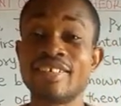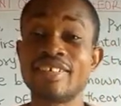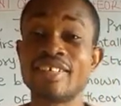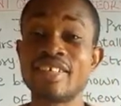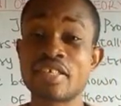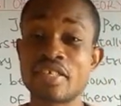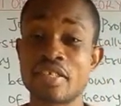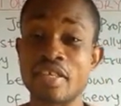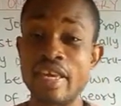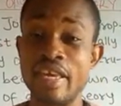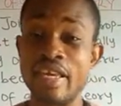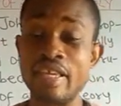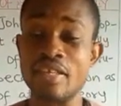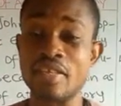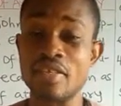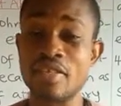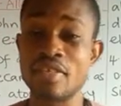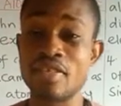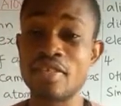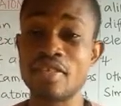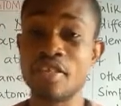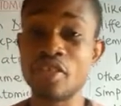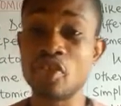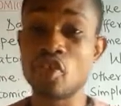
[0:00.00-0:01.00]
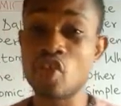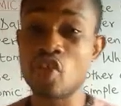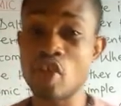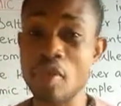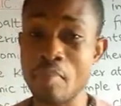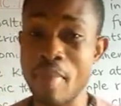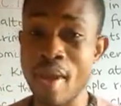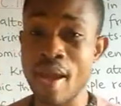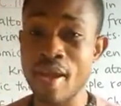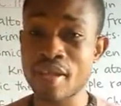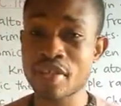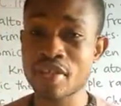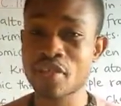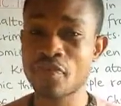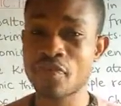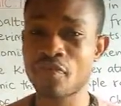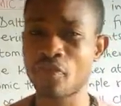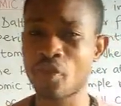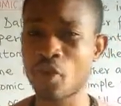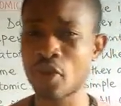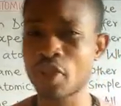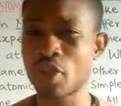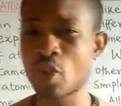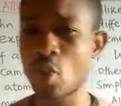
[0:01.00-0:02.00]
This is the
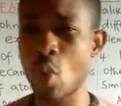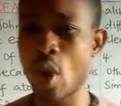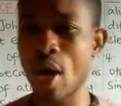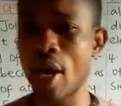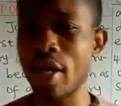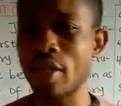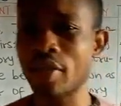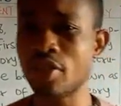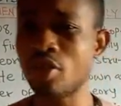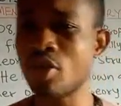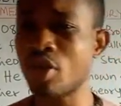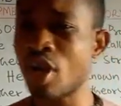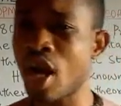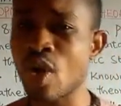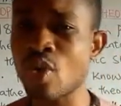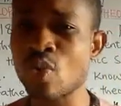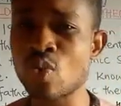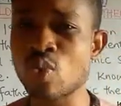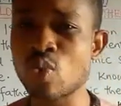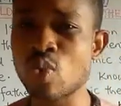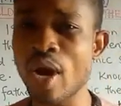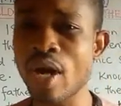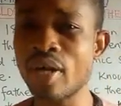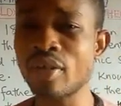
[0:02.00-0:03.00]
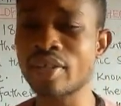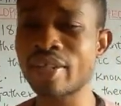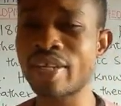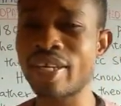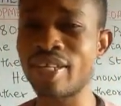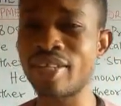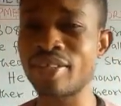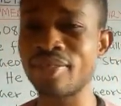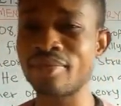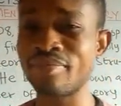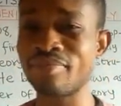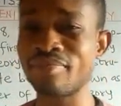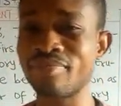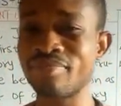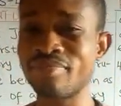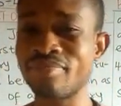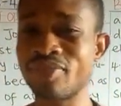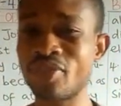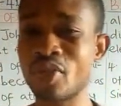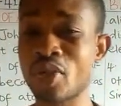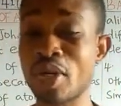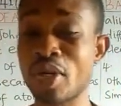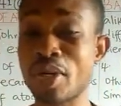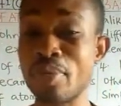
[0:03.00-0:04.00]
GMAETS 41. You are welcome
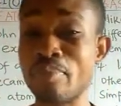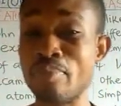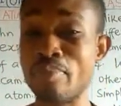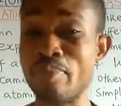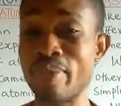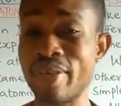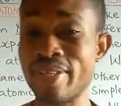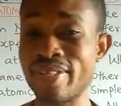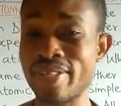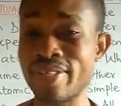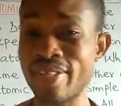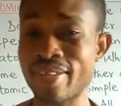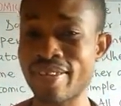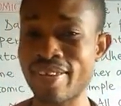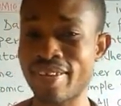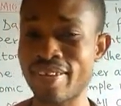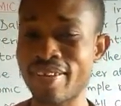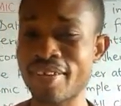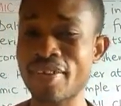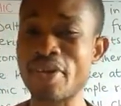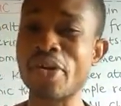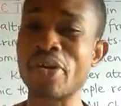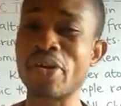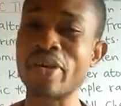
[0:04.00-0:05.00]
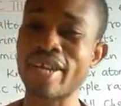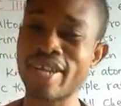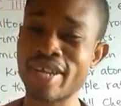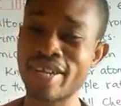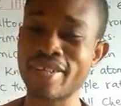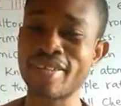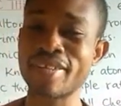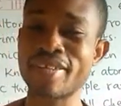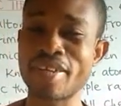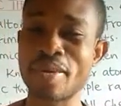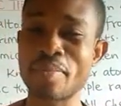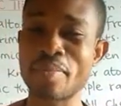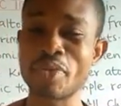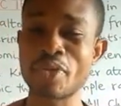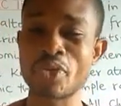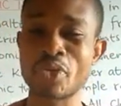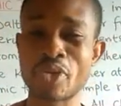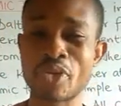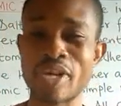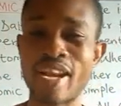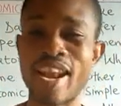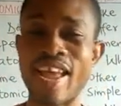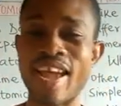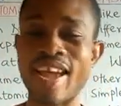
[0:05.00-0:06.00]
to our basic inorganic
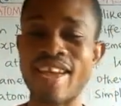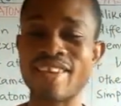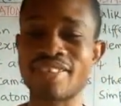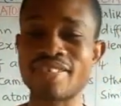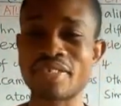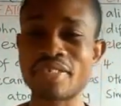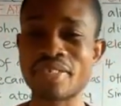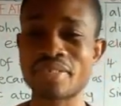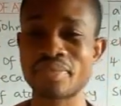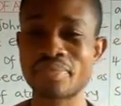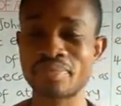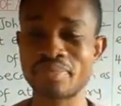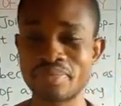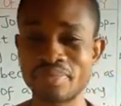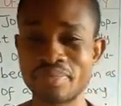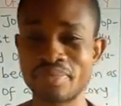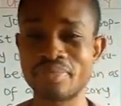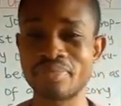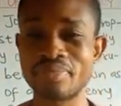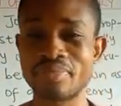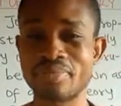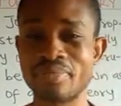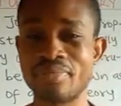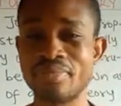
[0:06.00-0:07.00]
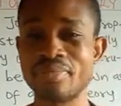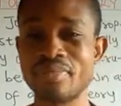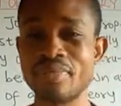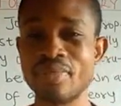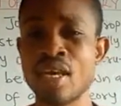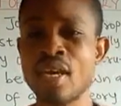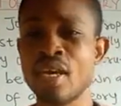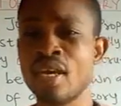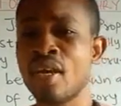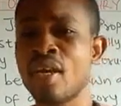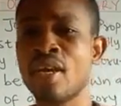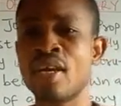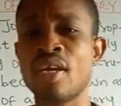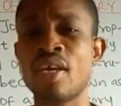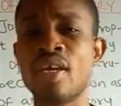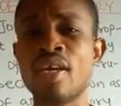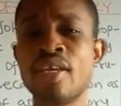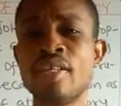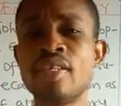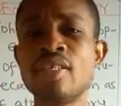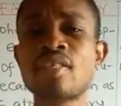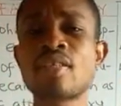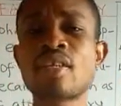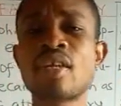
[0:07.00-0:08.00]
chemistry class.
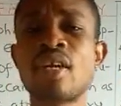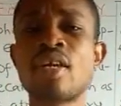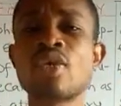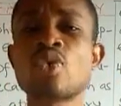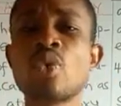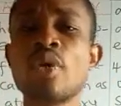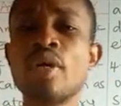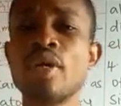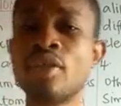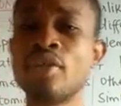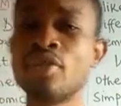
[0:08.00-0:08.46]
In this class, we